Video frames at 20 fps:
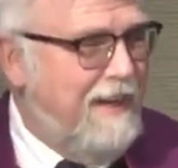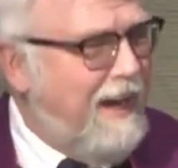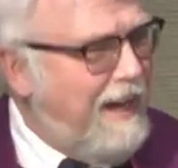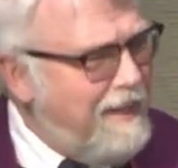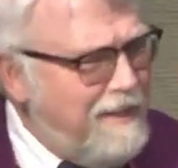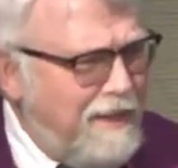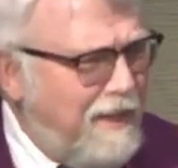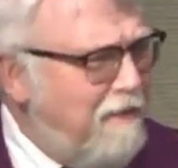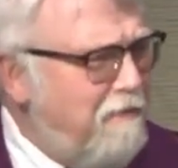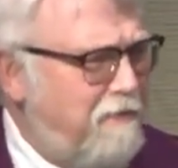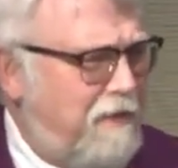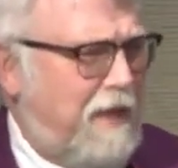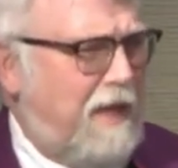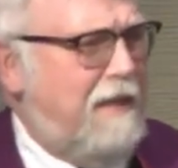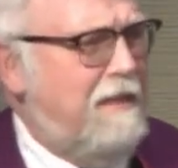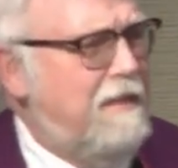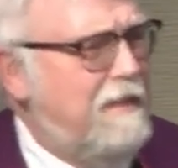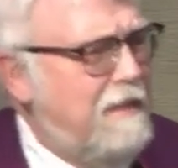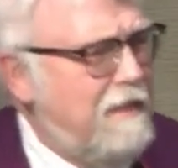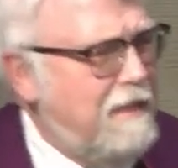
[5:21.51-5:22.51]
I love
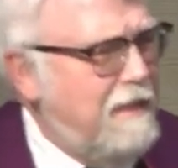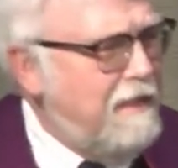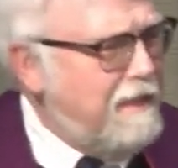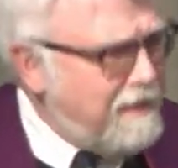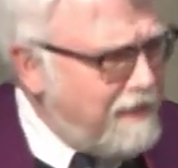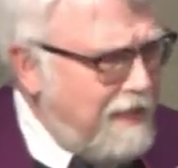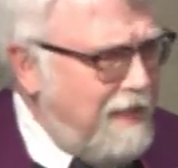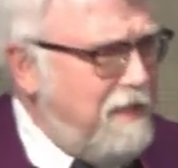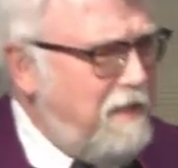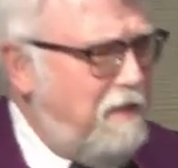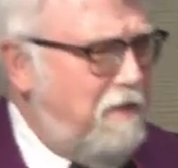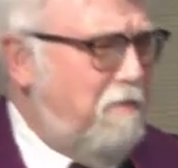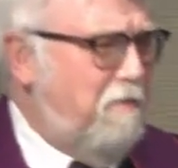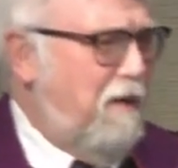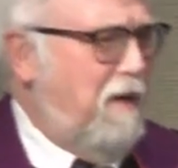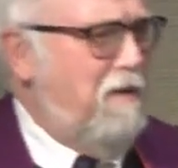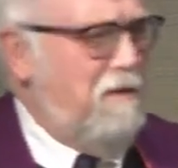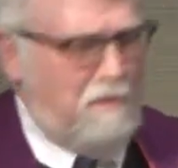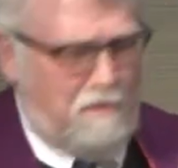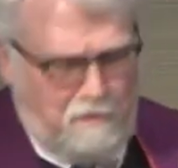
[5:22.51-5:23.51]
that. Thank you,
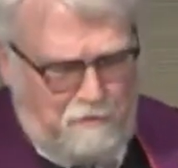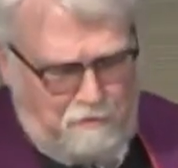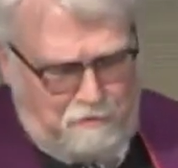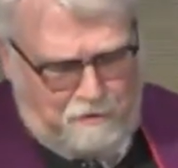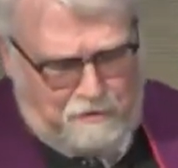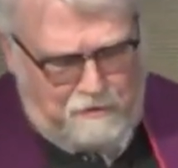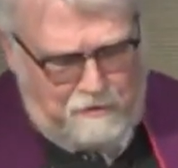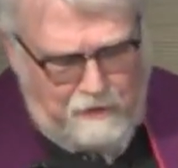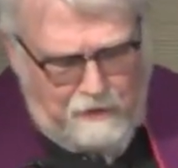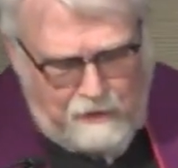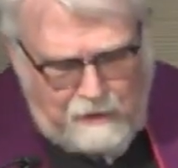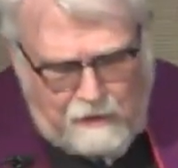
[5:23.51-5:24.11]
Martin Luther.